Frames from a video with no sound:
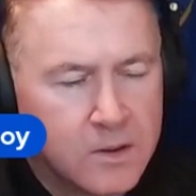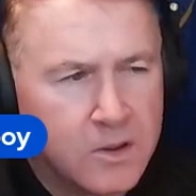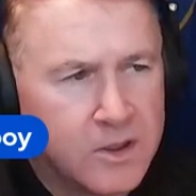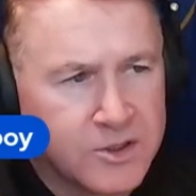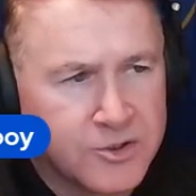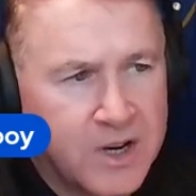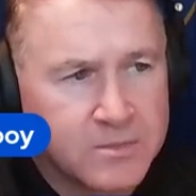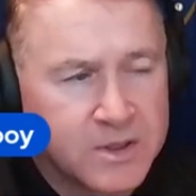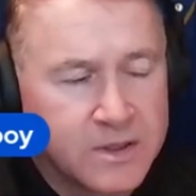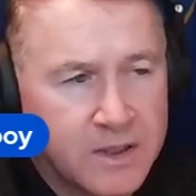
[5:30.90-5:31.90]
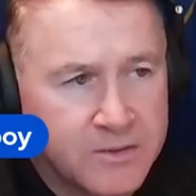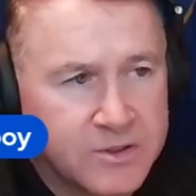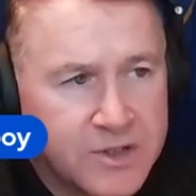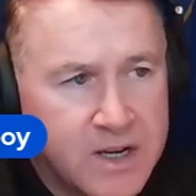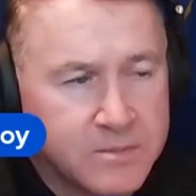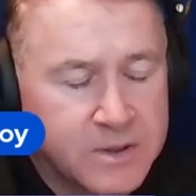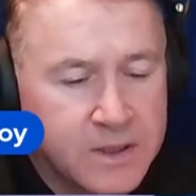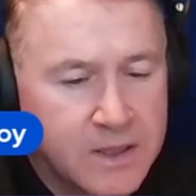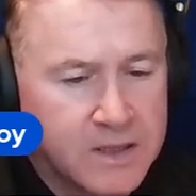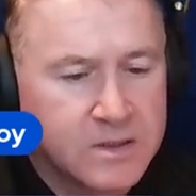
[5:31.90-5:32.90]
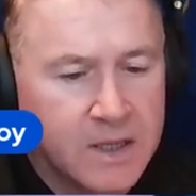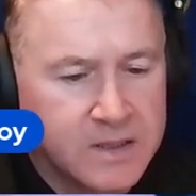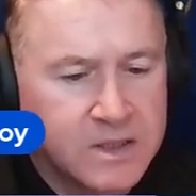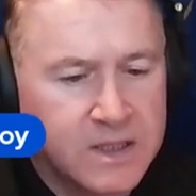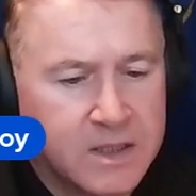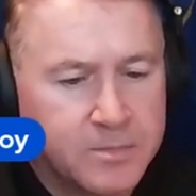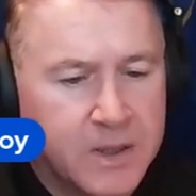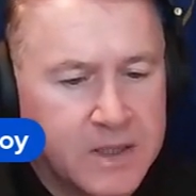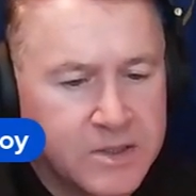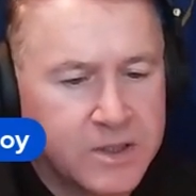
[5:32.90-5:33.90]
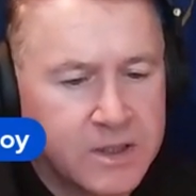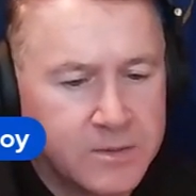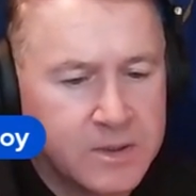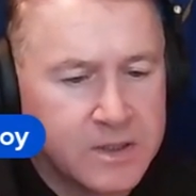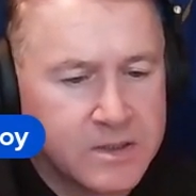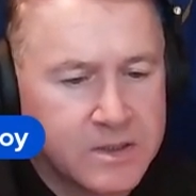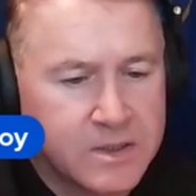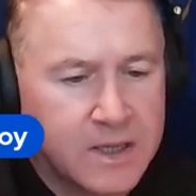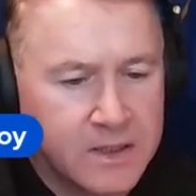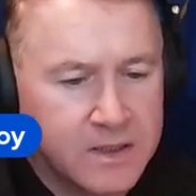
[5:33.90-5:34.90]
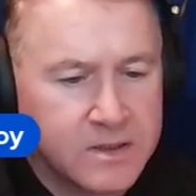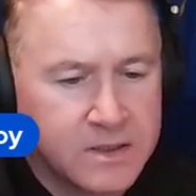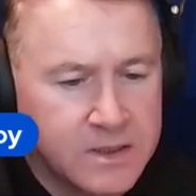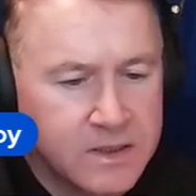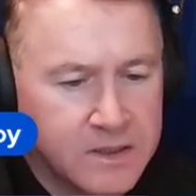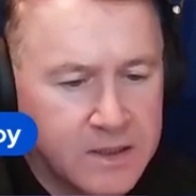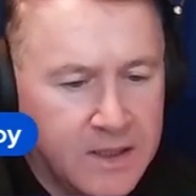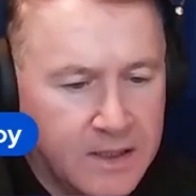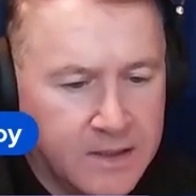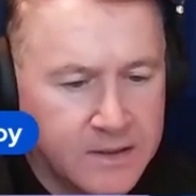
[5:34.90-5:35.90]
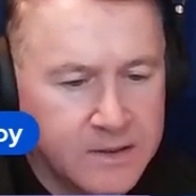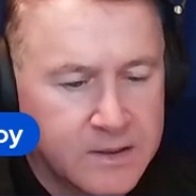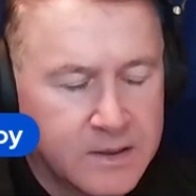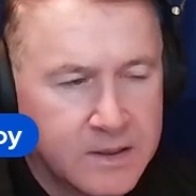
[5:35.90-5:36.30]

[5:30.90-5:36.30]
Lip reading: Oh, he's ripped. I seen a picture of him at the start of the season, and